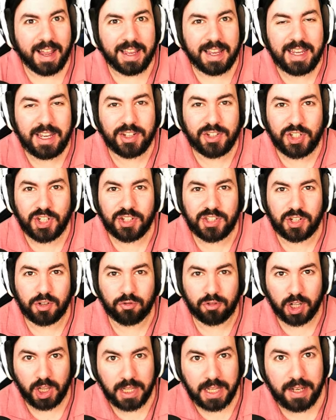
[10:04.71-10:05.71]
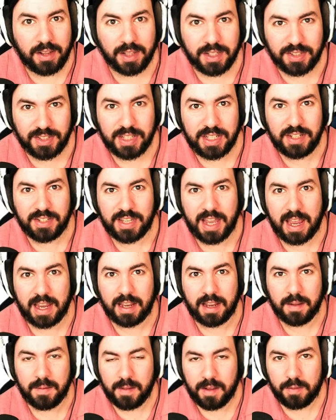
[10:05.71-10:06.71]
He is just relentlessly
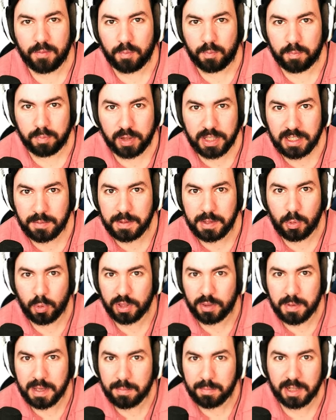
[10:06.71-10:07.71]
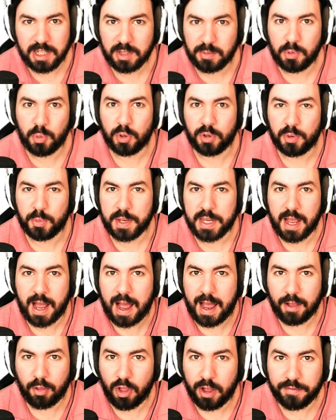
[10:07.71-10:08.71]
saying, please be with me, please be with me.
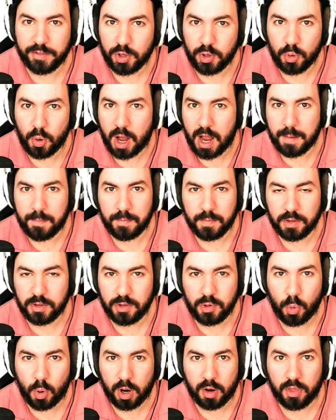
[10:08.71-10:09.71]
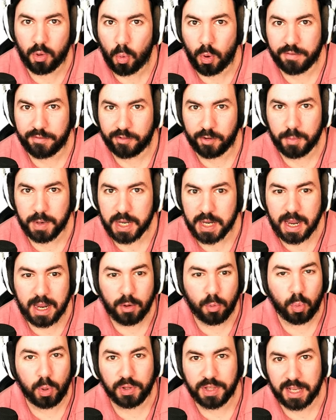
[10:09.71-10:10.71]
I love you. I'm, you are the one for me,
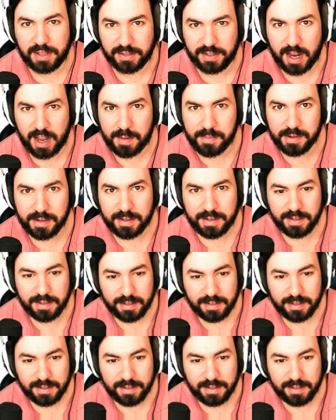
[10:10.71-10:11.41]
and will not stop.